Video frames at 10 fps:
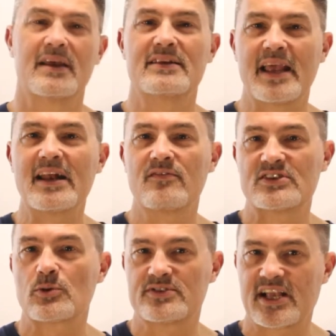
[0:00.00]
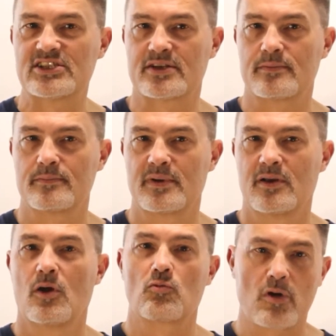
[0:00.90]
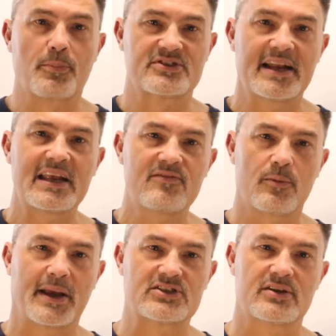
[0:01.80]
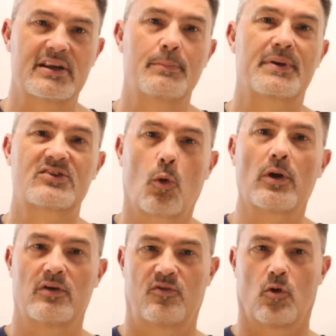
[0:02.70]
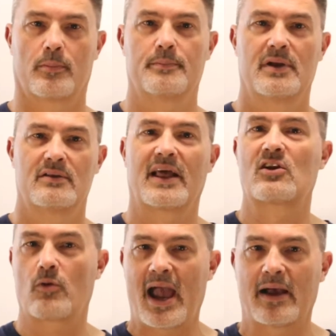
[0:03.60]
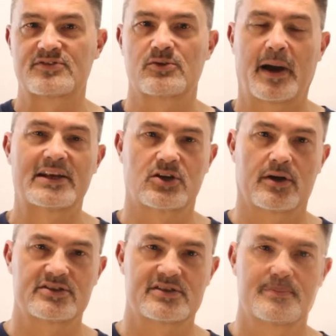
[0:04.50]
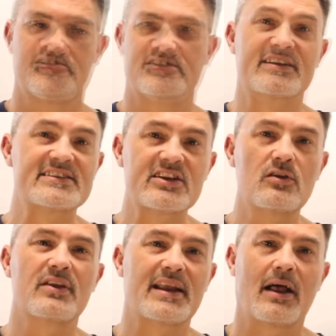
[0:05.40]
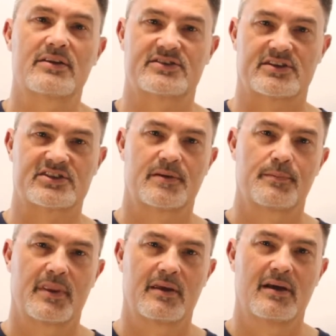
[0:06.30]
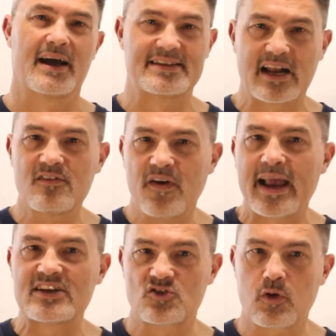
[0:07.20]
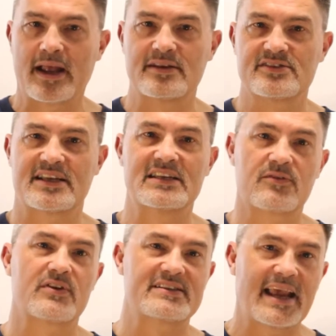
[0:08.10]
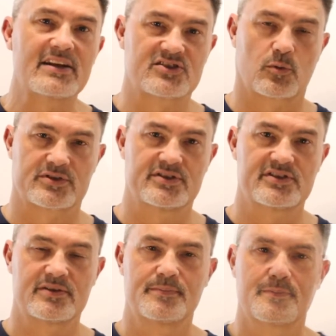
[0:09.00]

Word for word: Data visualization, representing information in pictorial form, like graphs or pie charts, statistical analysis, identifying trends in different data sources,